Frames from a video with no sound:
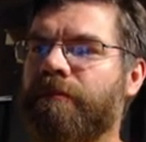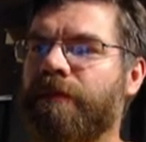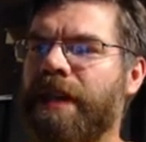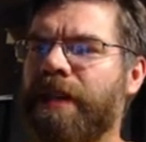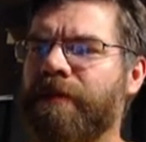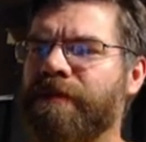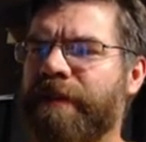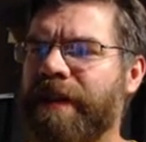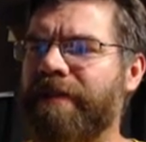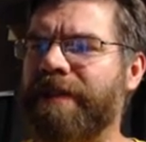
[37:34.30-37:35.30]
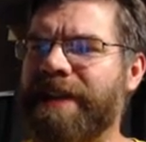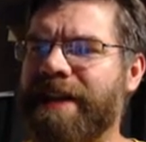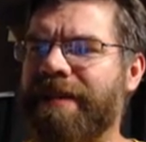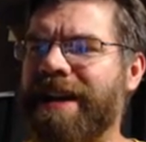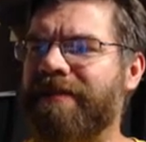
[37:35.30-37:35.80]
But he was very
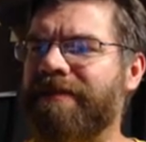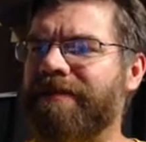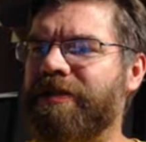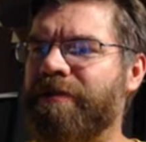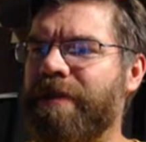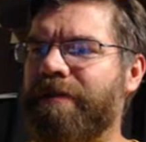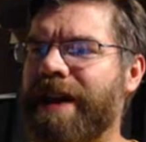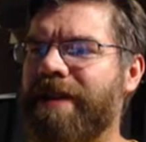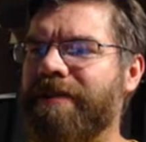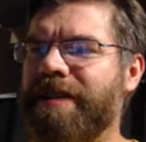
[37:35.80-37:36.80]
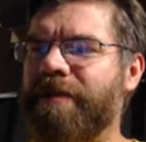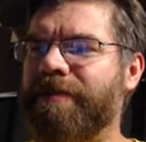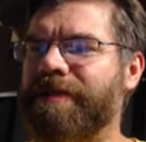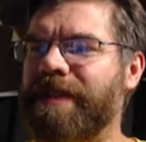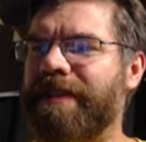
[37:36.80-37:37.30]
young. Do you remember how young
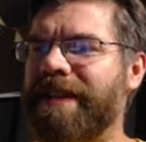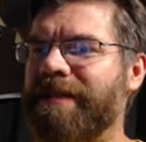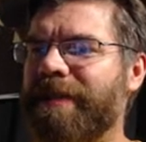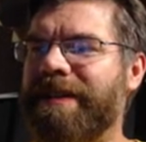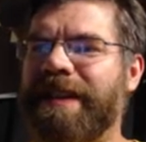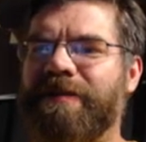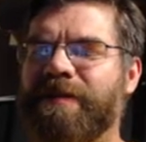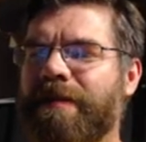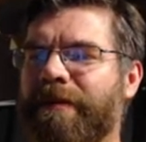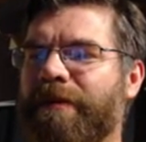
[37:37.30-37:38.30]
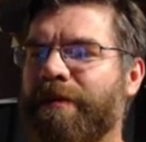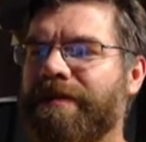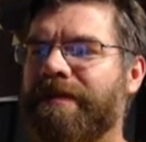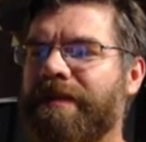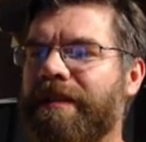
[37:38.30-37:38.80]
was he then? He looked like he was 18, maybe
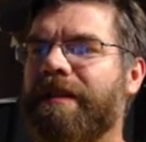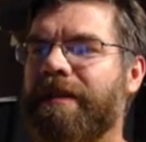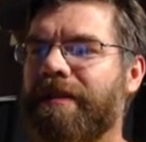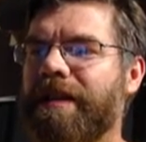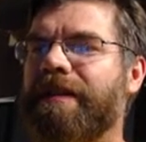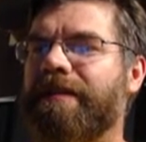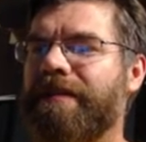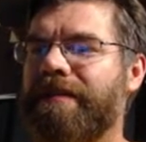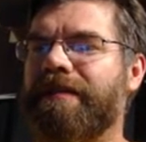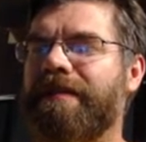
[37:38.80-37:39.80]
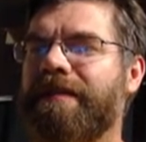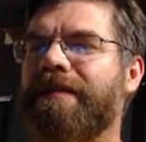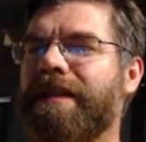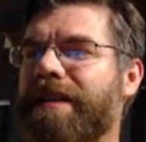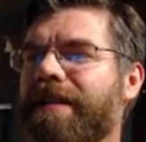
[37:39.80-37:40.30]
14. Okay. 18. Yeah.